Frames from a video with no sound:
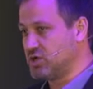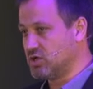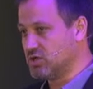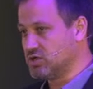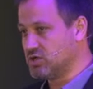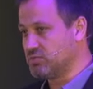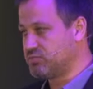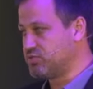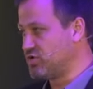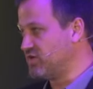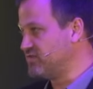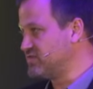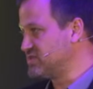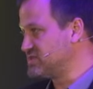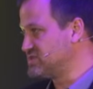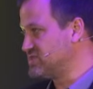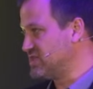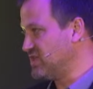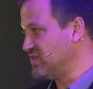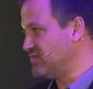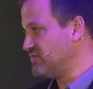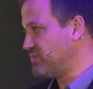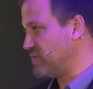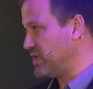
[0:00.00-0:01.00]
on the
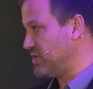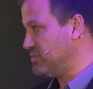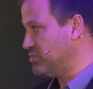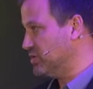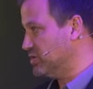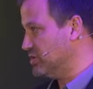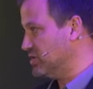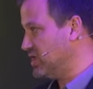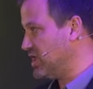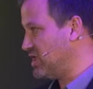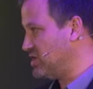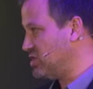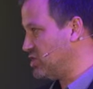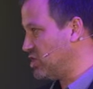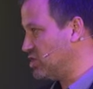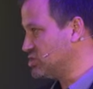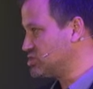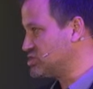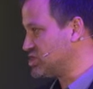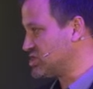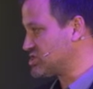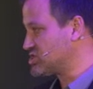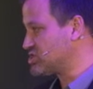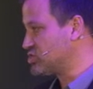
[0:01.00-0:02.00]
privacy of people, and not
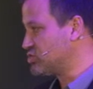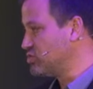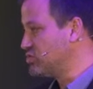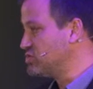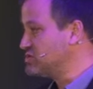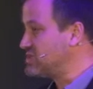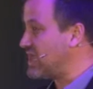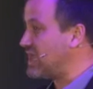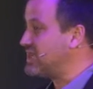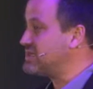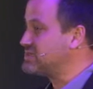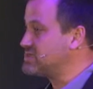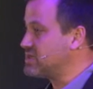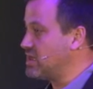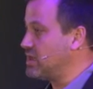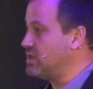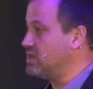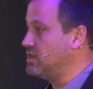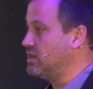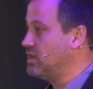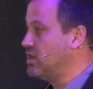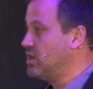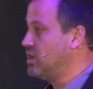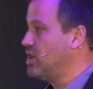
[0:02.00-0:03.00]
just through data,
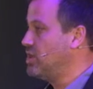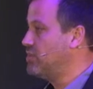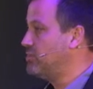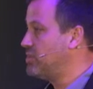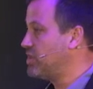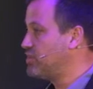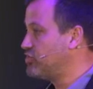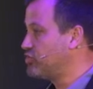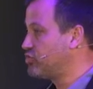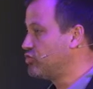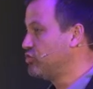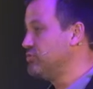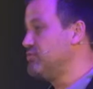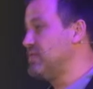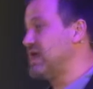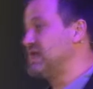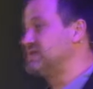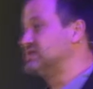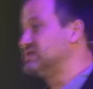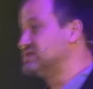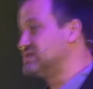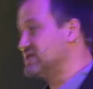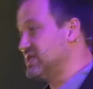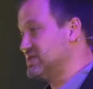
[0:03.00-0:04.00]
but through
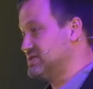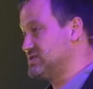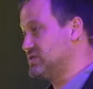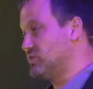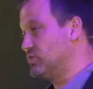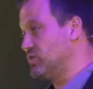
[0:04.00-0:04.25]
metadata.